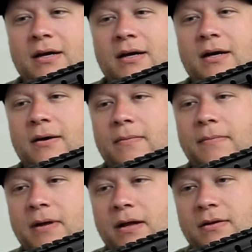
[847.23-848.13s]
I'm
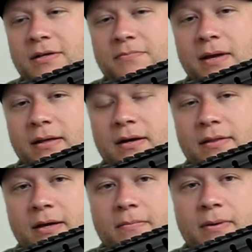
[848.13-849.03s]
not just bailing on
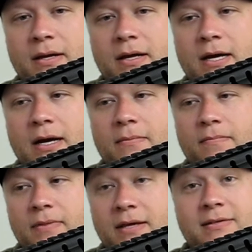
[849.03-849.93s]
them, but
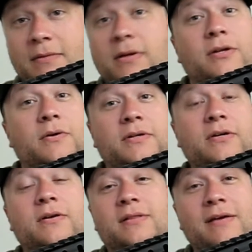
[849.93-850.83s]
they sent me a new one
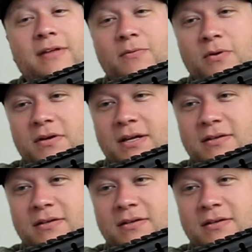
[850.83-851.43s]
too, lifetime warranty.